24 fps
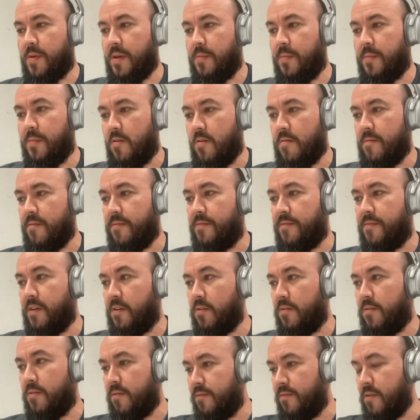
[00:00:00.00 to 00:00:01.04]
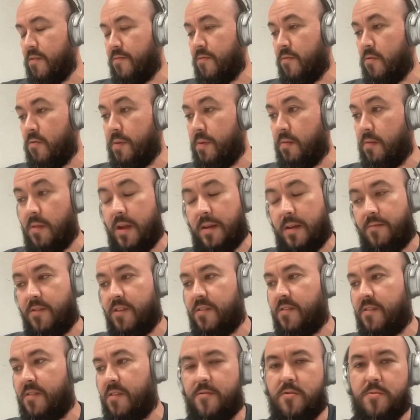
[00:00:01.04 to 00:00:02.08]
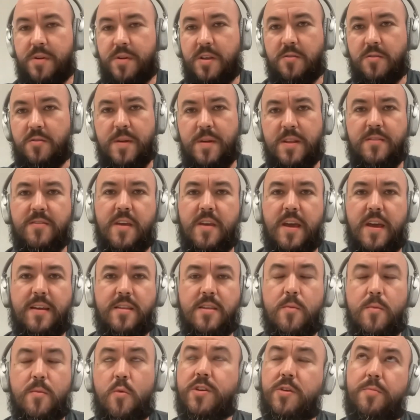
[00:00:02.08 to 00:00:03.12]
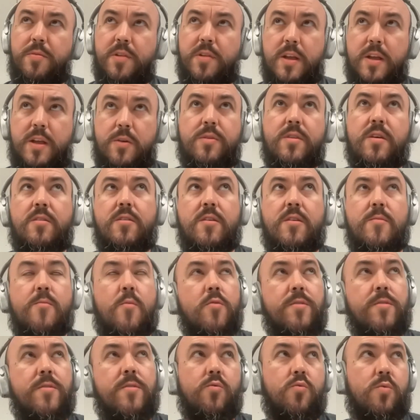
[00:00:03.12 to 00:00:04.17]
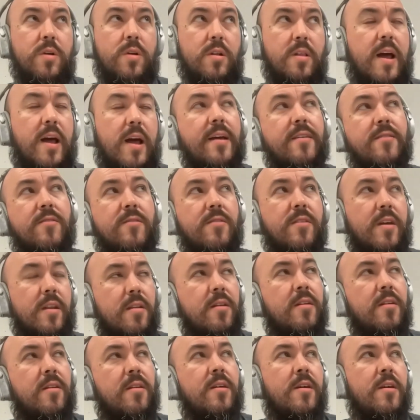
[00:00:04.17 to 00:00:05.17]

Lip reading: People feel fearful, but like just as everybody's been saying, the more you play with it, the more you realize that